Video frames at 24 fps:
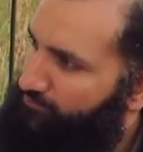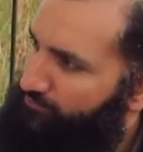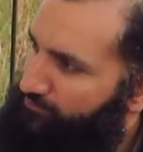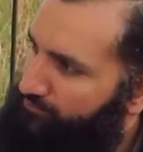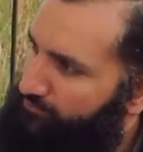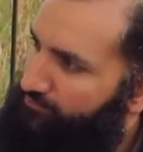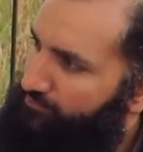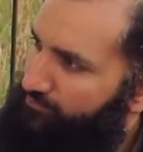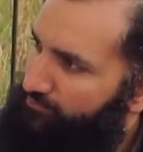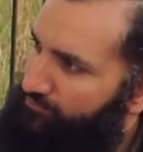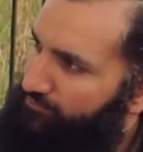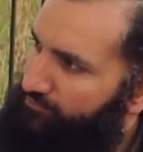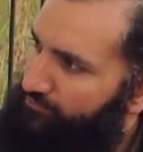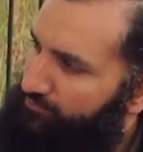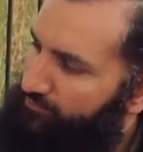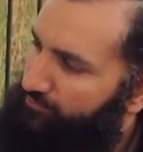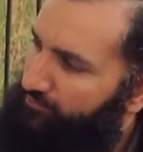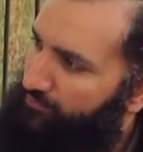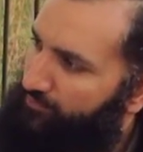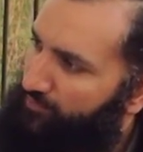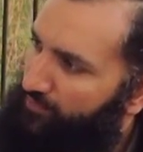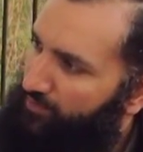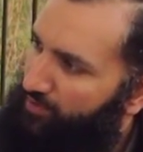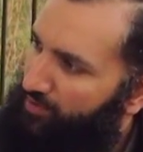
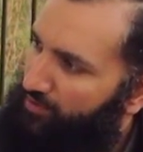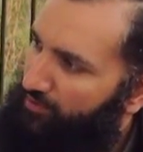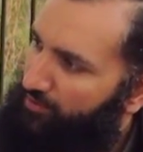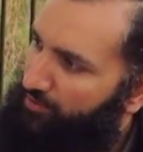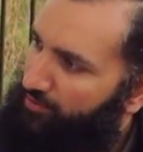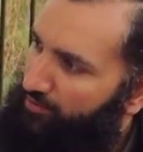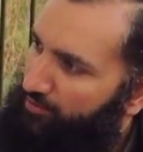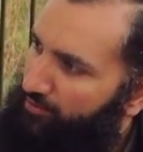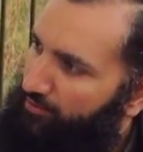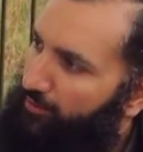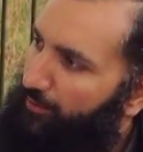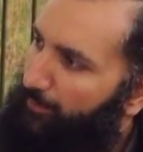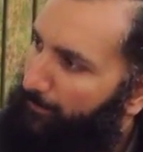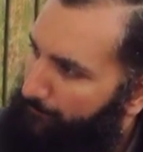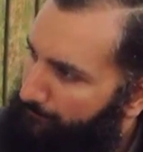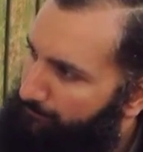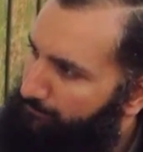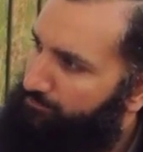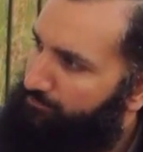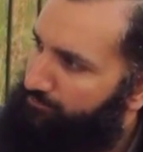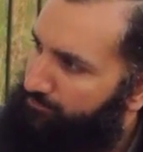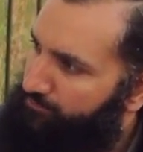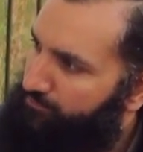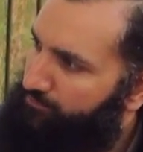
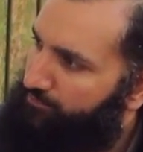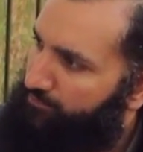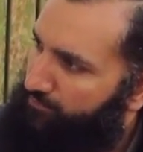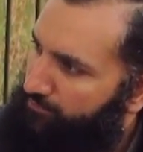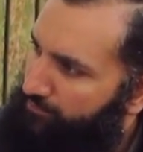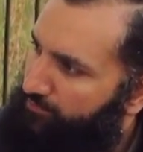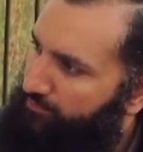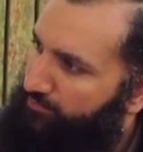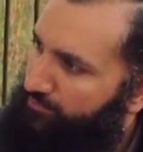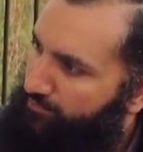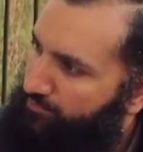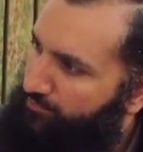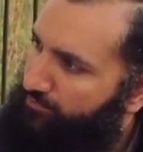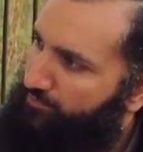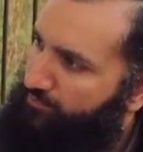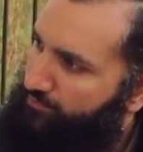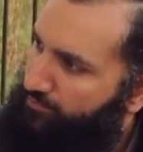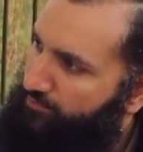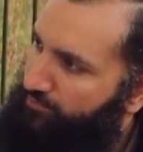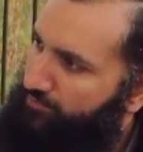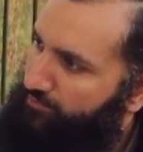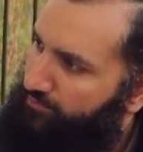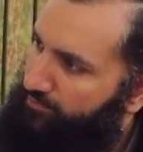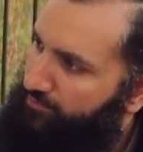
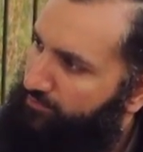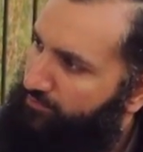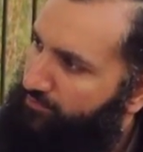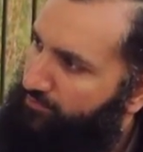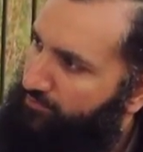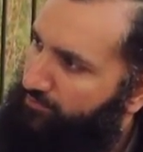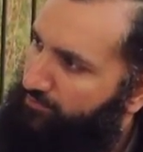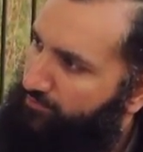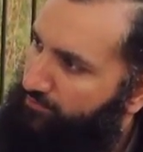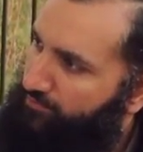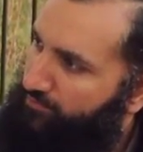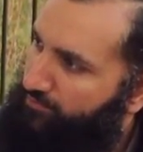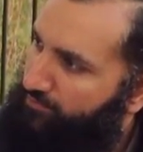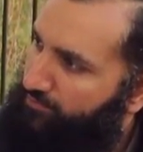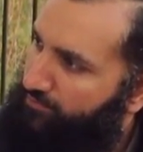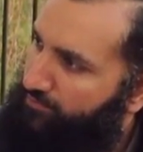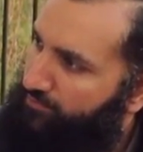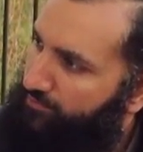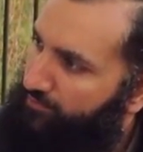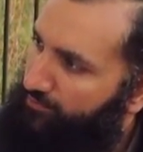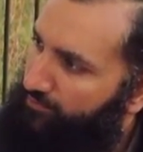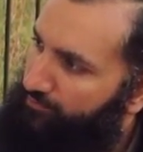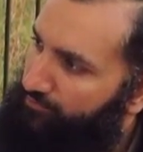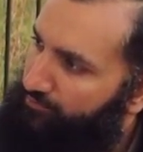
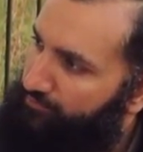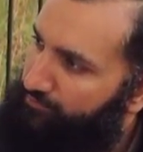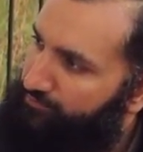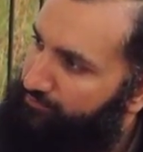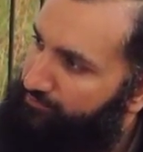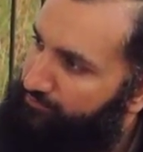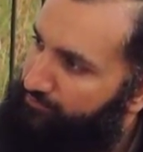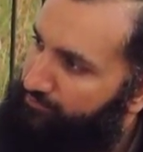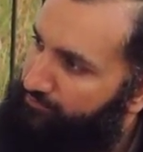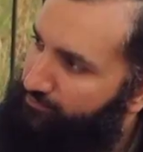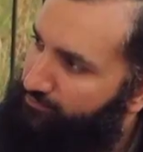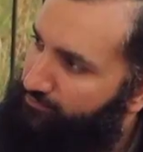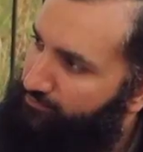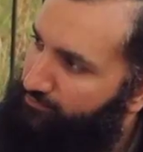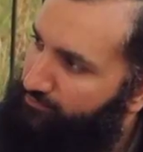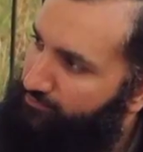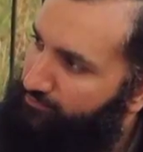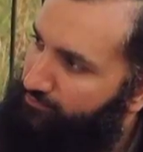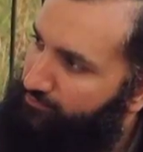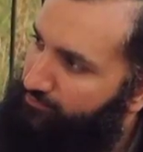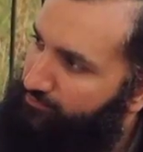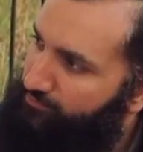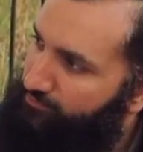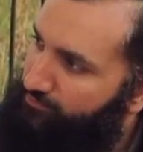
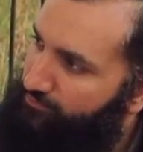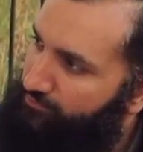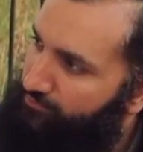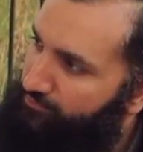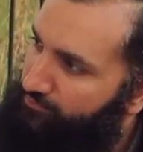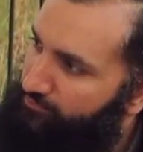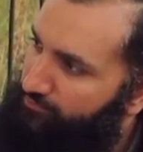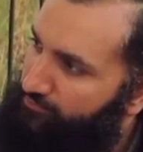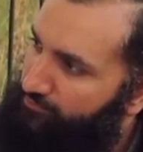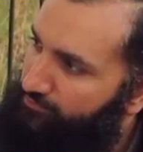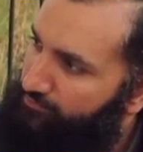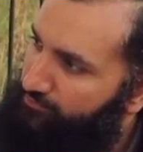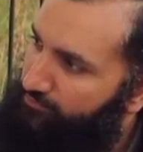The person shown says nothing.